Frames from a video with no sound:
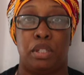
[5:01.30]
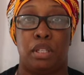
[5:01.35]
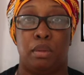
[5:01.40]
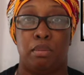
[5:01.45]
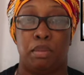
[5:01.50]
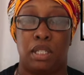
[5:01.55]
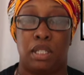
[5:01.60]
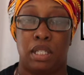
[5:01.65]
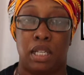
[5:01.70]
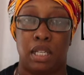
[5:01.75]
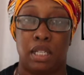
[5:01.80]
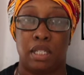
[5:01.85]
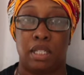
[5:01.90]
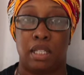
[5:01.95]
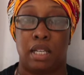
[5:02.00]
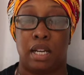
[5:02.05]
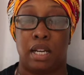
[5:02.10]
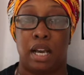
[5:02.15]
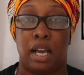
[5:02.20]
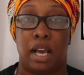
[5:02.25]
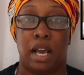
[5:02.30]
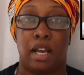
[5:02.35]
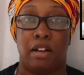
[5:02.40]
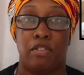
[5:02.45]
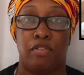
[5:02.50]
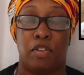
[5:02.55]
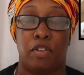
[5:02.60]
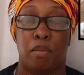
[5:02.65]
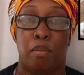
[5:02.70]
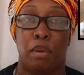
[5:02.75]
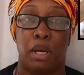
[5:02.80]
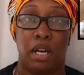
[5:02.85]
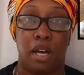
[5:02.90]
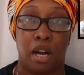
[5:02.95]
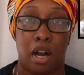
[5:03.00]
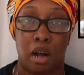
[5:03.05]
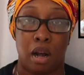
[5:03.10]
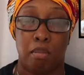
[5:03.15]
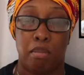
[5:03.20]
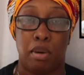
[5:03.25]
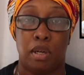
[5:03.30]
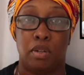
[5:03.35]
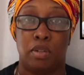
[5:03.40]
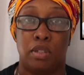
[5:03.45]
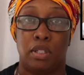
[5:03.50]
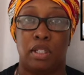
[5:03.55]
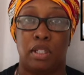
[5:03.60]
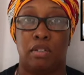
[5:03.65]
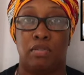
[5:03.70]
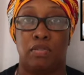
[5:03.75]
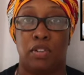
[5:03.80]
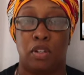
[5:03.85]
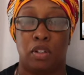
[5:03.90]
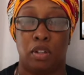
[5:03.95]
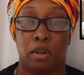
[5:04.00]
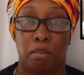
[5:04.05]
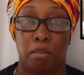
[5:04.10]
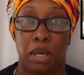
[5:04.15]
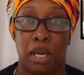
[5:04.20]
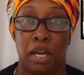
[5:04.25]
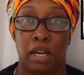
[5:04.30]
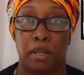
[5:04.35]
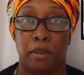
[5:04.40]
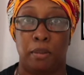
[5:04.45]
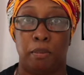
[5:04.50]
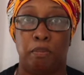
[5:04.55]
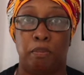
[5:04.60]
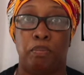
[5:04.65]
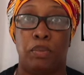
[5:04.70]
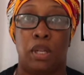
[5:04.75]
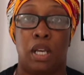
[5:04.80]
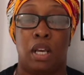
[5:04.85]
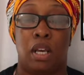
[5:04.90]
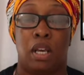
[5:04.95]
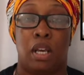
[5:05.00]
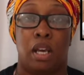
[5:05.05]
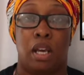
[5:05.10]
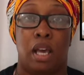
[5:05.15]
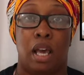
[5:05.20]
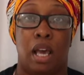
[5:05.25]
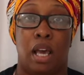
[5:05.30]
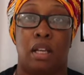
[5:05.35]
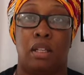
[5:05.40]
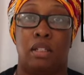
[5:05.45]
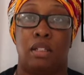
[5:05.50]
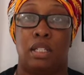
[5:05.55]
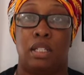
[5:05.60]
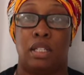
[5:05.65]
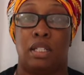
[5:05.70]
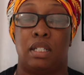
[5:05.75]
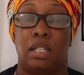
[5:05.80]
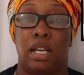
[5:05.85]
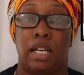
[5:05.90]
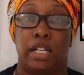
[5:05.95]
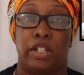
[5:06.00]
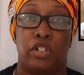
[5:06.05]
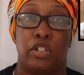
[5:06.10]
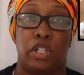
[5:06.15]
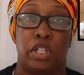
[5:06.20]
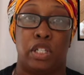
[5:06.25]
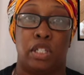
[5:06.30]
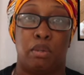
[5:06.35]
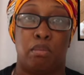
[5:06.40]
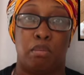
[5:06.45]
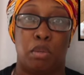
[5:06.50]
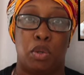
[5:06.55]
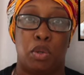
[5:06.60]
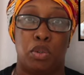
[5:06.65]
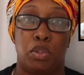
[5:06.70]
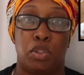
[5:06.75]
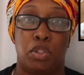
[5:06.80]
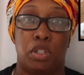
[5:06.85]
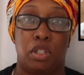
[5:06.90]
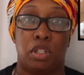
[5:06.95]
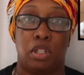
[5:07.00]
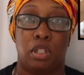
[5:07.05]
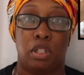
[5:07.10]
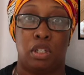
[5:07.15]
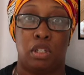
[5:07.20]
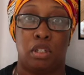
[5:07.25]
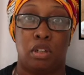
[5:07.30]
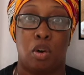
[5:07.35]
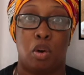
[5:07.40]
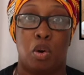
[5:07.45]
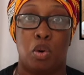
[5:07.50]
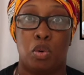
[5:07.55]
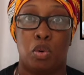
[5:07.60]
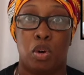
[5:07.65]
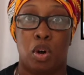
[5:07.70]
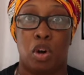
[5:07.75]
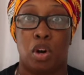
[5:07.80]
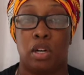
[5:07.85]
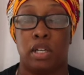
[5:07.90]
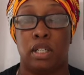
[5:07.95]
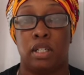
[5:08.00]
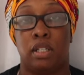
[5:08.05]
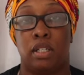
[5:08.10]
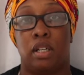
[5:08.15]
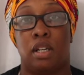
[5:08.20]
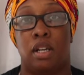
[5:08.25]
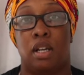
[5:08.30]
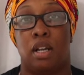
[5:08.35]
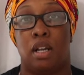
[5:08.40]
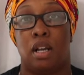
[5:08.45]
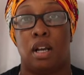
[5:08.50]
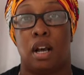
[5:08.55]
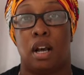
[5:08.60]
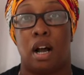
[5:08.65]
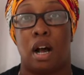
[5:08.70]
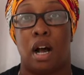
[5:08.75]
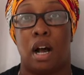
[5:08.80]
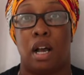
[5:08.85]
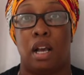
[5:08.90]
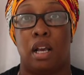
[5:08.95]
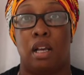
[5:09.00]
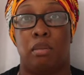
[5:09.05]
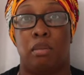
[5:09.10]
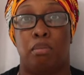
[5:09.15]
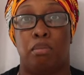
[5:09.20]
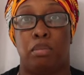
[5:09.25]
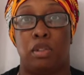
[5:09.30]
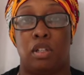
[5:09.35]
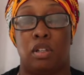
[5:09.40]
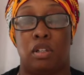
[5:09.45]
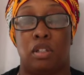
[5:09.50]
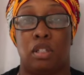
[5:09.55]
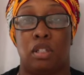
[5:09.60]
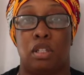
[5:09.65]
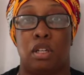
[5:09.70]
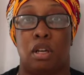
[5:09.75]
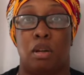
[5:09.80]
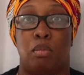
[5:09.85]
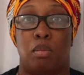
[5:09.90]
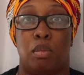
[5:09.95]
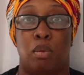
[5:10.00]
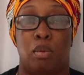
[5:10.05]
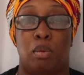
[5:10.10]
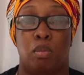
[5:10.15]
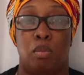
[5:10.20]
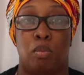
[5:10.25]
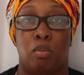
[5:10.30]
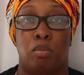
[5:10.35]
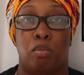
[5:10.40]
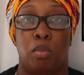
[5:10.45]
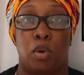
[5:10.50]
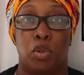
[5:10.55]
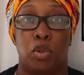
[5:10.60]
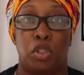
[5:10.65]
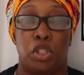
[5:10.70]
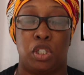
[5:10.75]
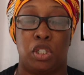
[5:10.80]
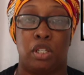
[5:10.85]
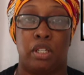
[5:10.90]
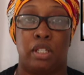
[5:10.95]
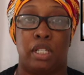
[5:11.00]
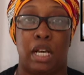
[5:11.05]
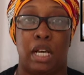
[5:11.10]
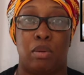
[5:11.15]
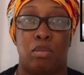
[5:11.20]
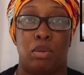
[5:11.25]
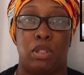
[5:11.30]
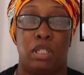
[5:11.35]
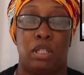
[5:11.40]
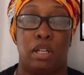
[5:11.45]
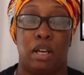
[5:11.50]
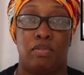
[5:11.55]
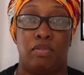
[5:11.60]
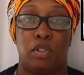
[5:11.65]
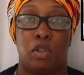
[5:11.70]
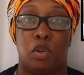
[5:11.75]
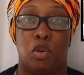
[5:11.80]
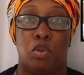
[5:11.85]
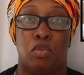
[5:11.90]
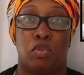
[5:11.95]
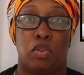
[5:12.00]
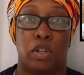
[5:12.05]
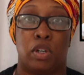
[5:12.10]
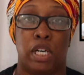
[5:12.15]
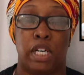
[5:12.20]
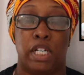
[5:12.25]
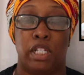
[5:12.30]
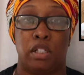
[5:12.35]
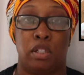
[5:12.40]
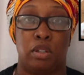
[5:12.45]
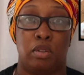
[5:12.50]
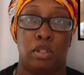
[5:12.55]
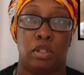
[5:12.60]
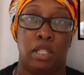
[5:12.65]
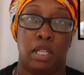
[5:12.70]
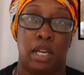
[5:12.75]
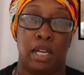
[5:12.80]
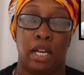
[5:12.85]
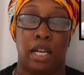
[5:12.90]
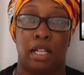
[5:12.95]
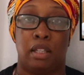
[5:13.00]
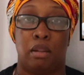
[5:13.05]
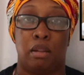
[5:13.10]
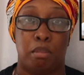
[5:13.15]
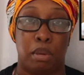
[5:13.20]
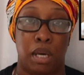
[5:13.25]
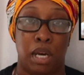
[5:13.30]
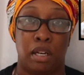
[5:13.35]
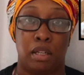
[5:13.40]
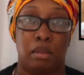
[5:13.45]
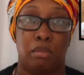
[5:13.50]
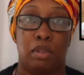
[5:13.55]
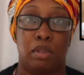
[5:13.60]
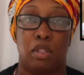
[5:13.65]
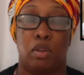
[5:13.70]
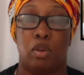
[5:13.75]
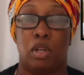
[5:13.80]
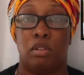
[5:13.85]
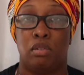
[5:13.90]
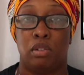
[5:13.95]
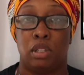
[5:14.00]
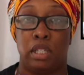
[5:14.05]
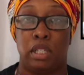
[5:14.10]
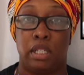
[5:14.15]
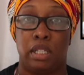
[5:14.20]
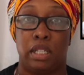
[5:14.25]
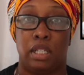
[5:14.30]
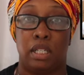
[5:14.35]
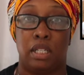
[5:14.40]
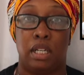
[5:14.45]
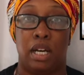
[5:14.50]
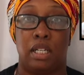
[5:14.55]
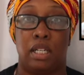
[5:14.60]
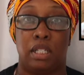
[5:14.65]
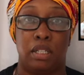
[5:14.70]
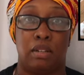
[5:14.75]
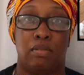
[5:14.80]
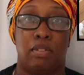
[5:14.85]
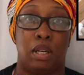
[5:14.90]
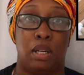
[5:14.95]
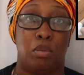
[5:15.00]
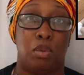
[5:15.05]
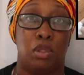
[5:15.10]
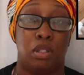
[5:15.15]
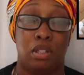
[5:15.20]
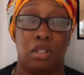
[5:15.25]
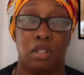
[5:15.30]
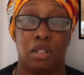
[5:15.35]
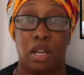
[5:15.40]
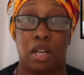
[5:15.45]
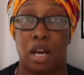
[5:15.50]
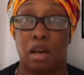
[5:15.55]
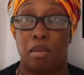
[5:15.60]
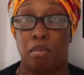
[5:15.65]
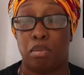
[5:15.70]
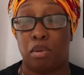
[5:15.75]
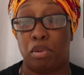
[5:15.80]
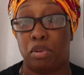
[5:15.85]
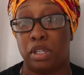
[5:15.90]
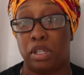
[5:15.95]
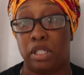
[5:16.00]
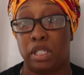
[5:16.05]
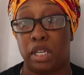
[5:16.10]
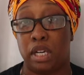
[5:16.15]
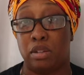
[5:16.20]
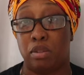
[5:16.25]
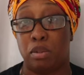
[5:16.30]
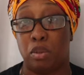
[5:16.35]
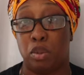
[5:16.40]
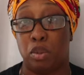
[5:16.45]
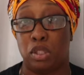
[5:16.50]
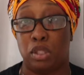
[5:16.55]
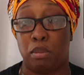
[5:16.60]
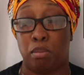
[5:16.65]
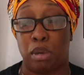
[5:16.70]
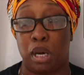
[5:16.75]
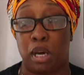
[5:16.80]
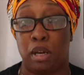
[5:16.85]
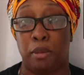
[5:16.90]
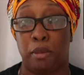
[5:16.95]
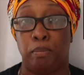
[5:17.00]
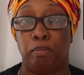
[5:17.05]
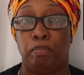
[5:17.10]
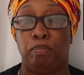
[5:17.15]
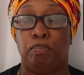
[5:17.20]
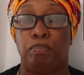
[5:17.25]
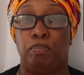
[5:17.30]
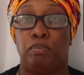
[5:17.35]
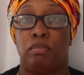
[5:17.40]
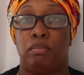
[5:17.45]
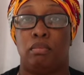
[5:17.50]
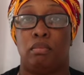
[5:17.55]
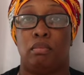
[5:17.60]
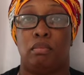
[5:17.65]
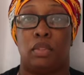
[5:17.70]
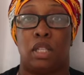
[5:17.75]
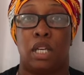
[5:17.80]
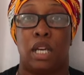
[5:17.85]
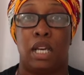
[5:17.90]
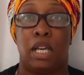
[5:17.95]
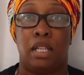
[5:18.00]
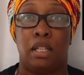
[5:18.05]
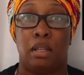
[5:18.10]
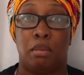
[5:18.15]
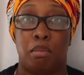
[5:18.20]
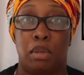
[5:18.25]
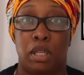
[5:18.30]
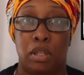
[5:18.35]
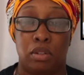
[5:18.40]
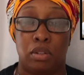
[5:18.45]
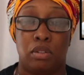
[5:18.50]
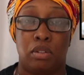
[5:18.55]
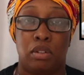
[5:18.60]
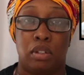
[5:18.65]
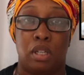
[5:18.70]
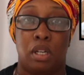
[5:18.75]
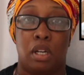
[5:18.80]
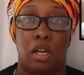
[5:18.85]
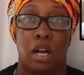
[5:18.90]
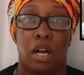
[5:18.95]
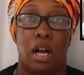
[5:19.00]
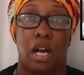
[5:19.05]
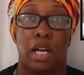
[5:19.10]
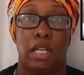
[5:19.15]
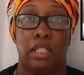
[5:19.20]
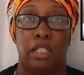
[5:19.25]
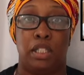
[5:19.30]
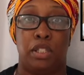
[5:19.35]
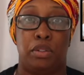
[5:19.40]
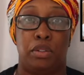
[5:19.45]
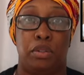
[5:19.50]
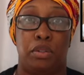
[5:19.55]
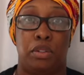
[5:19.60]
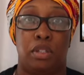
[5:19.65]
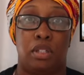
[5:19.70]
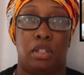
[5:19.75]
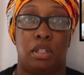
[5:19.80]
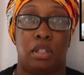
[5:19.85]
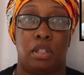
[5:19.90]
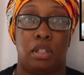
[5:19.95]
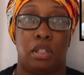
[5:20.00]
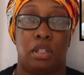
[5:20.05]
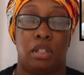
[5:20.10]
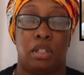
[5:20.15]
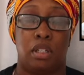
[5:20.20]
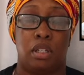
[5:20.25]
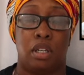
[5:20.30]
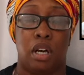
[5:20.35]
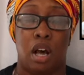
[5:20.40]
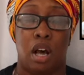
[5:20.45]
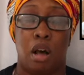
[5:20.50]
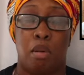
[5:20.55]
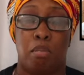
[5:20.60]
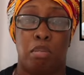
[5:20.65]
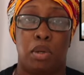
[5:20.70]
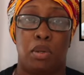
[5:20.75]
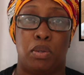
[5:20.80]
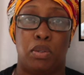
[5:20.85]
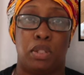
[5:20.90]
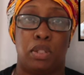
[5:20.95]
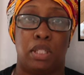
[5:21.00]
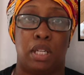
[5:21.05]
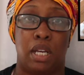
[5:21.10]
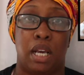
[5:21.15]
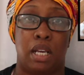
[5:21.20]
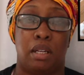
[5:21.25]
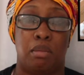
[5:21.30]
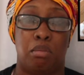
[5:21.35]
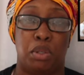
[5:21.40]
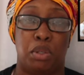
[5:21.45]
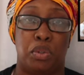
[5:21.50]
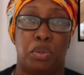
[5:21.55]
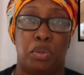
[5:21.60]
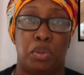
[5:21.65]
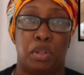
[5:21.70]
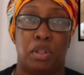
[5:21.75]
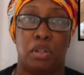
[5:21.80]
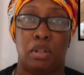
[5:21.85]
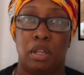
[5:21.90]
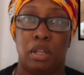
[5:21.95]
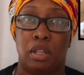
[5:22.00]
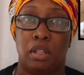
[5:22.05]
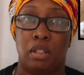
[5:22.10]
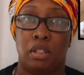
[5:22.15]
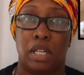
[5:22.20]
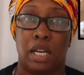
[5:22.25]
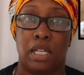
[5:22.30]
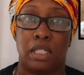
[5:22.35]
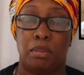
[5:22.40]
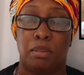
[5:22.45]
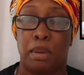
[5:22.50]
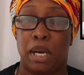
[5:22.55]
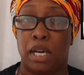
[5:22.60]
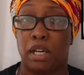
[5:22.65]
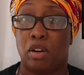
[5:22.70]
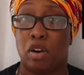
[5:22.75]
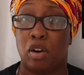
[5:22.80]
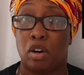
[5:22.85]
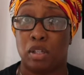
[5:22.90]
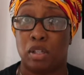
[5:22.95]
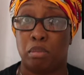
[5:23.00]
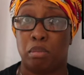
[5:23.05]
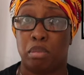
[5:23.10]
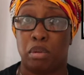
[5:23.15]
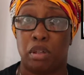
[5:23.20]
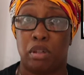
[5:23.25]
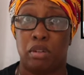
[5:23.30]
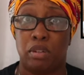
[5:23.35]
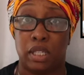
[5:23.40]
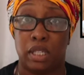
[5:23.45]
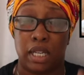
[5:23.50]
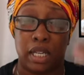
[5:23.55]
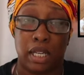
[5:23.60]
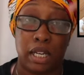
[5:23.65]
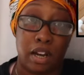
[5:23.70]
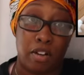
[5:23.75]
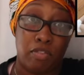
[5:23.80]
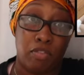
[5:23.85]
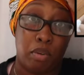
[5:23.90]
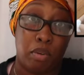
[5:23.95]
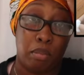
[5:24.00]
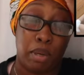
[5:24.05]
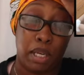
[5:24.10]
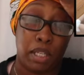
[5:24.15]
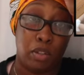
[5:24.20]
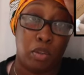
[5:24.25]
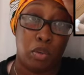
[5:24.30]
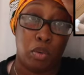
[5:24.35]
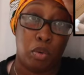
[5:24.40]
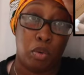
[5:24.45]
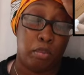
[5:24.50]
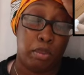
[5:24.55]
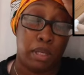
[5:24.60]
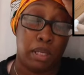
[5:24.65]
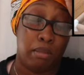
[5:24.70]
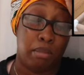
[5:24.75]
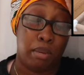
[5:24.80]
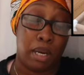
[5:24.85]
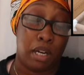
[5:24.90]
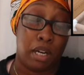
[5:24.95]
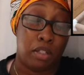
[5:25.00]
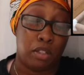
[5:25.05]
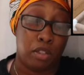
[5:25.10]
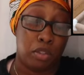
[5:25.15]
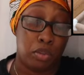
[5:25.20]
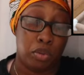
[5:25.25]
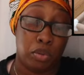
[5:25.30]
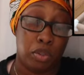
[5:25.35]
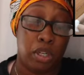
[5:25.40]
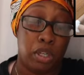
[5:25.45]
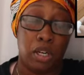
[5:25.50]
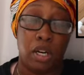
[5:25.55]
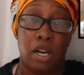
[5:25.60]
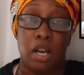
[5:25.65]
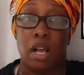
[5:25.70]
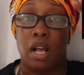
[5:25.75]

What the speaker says: some sticks that I had from my compost and filled the bottom. And since I had just mulched the whole garden, I took some mulch that was left over and used that at the bottom. So I really did a lot of stuff that was not broken down towards the bottom. In the middle, I used the compost and manure that's by Garden Pro that I got from my local big box store.